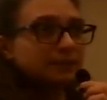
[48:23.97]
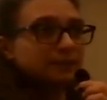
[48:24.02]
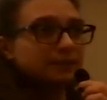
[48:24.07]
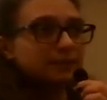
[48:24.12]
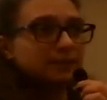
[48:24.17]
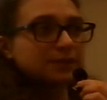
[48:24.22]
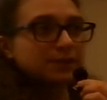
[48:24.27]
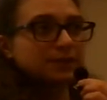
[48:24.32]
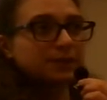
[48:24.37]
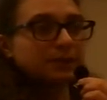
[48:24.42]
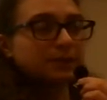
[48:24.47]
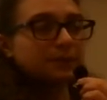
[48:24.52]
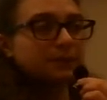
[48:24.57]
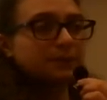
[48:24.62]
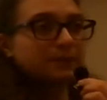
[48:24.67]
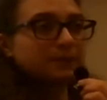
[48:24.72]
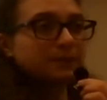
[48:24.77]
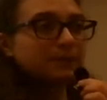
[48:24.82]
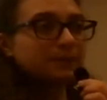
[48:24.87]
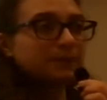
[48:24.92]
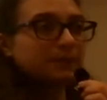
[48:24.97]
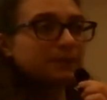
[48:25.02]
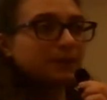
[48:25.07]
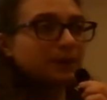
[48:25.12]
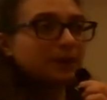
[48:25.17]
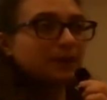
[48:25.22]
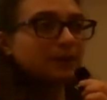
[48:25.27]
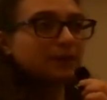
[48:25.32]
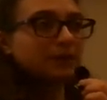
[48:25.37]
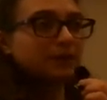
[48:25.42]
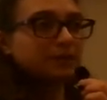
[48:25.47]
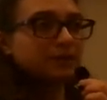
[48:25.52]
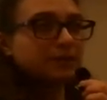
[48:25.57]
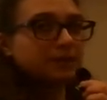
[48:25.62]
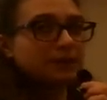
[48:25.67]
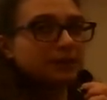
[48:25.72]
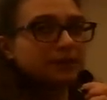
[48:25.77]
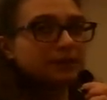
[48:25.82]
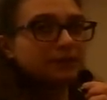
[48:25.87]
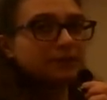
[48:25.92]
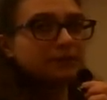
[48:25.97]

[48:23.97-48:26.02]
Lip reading: So, all good stuff.